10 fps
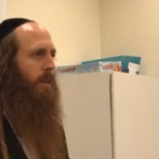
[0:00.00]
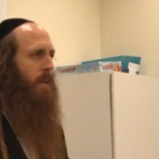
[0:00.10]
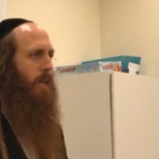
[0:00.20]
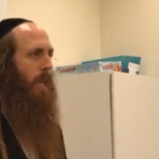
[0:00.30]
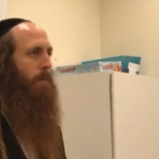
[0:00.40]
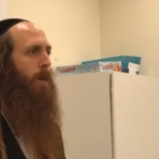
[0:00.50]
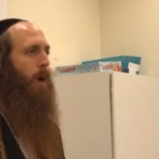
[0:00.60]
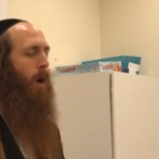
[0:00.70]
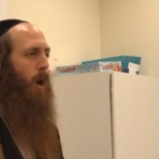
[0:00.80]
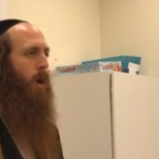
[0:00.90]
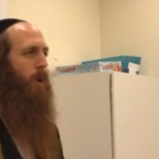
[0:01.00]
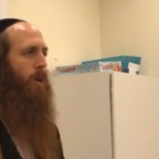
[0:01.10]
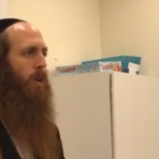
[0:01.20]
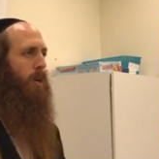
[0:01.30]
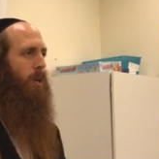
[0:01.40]
can be
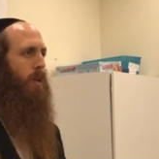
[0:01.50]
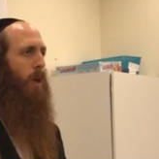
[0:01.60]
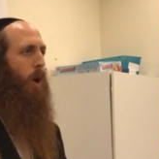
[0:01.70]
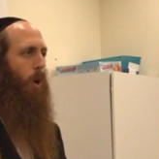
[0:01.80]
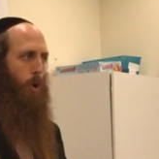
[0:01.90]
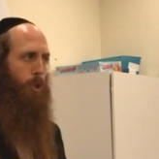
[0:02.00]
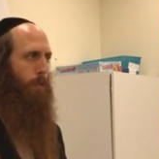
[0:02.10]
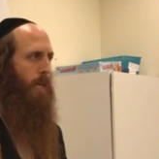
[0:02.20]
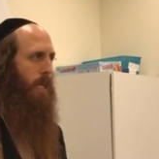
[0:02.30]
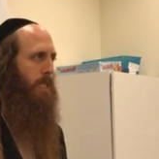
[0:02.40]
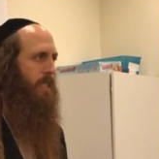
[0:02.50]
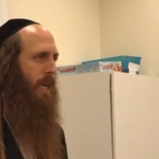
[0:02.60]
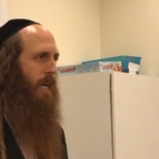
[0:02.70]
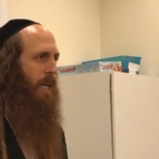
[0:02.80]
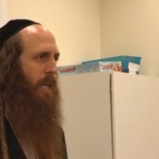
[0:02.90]
or Rosh Bnei
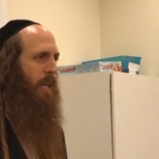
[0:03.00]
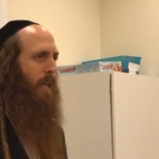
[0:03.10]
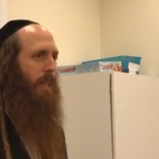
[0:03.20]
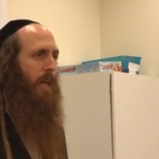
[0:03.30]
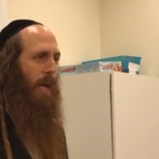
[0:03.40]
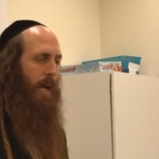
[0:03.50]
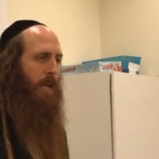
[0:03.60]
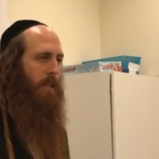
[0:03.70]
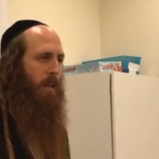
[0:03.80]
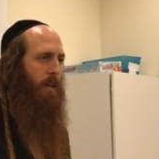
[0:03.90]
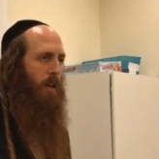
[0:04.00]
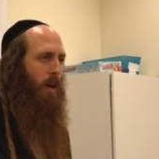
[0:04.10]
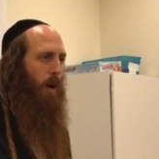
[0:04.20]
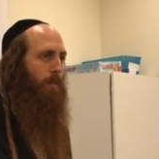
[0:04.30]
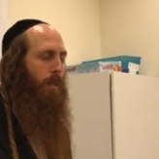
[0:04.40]
Israel, the head
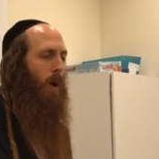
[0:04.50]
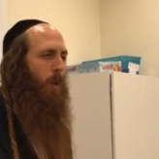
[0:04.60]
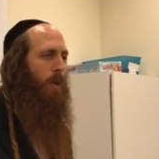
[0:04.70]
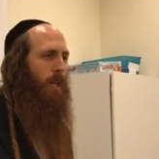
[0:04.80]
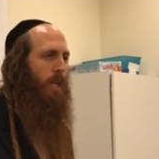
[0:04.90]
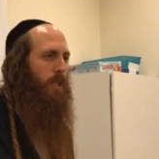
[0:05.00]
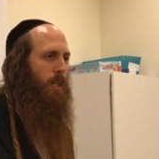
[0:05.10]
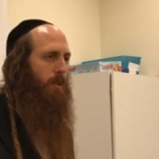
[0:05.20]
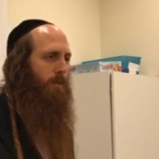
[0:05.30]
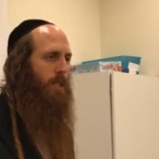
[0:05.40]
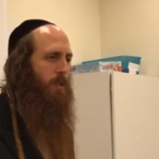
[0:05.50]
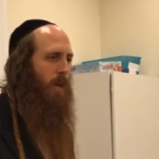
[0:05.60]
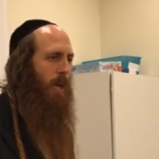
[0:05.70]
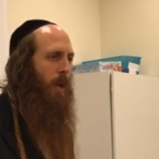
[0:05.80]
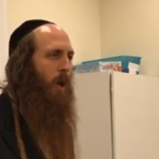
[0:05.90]
of the holy nation of
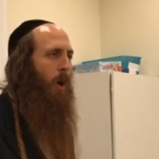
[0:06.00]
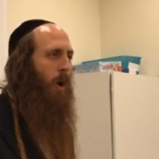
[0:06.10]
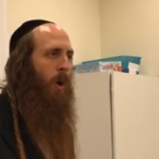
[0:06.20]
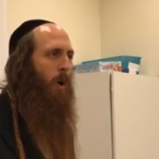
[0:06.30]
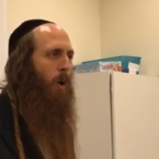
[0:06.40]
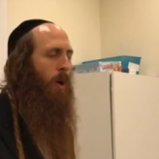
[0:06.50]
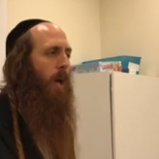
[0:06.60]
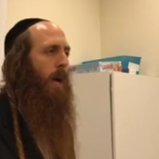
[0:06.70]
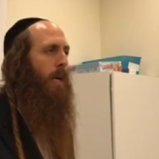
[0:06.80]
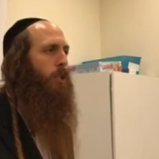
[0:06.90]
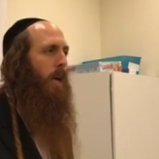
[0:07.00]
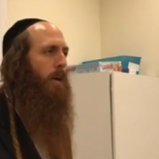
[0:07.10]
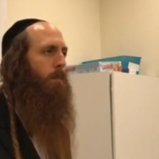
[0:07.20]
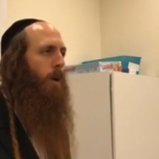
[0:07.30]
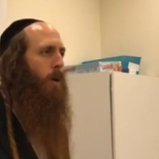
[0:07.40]
Israel, or
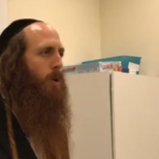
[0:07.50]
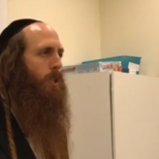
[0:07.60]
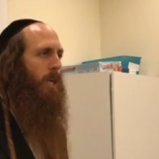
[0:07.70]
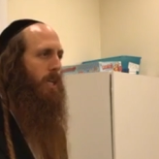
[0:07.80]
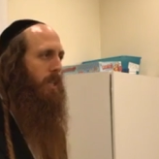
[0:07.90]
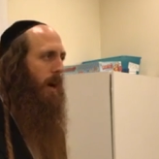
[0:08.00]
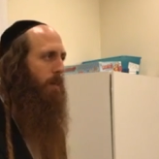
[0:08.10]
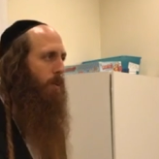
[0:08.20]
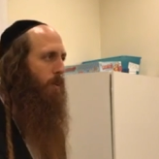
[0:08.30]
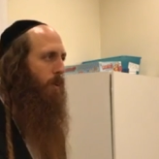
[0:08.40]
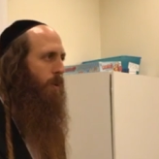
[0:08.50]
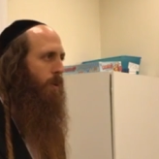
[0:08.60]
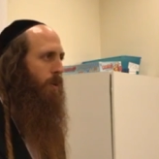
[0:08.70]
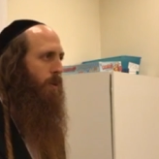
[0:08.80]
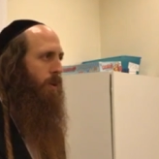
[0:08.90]
Reshaim B'choshech Yadamu,
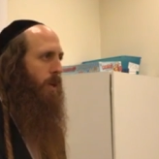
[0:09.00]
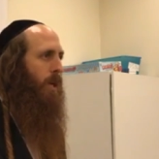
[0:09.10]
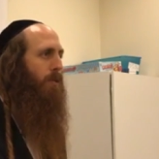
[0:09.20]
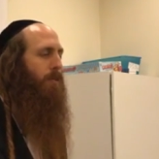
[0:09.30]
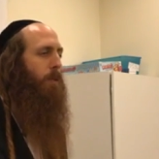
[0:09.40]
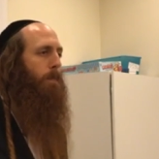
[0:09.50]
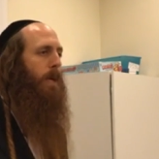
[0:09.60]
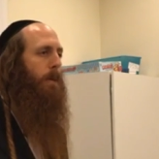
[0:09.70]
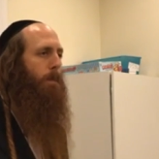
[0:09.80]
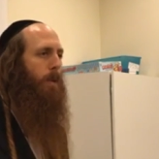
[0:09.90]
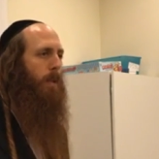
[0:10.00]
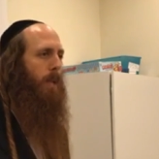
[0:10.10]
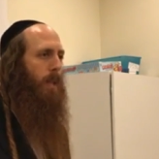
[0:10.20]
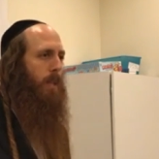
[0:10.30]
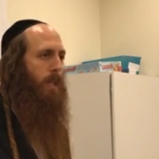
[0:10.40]
evil people
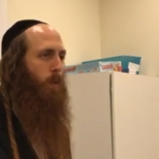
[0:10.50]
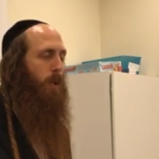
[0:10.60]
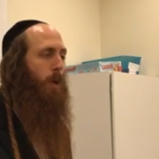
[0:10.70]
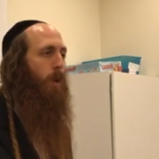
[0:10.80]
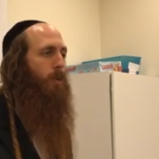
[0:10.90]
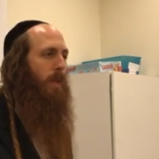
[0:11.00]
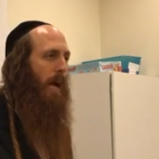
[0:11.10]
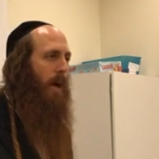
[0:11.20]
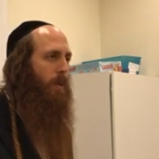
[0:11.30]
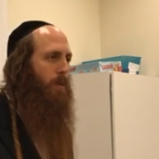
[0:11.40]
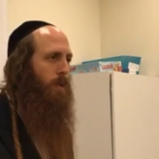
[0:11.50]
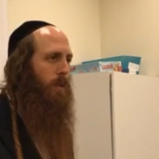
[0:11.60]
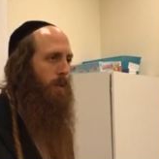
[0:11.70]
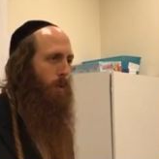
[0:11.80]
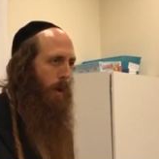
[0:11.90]
that will go down
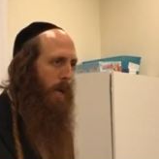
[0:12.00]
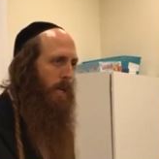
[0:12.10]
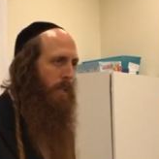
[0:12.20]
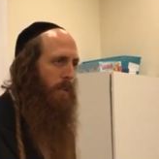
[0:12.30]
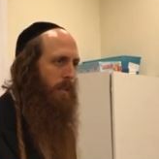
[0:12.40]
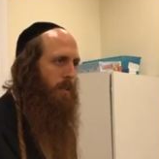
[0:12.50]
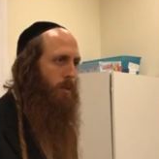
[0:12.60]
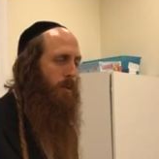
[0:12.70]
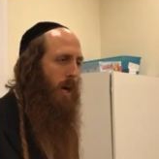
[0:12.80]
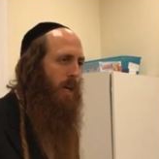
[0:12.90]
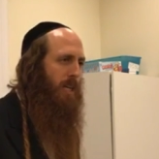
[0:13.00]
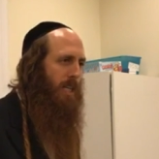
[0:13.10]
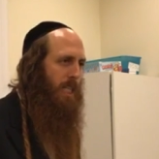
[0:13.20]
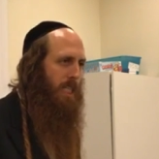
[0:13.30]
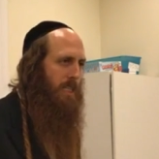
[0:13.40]
to hell, to
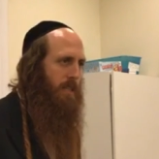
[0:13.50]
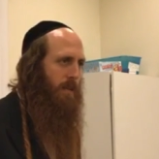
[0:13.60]
darkness.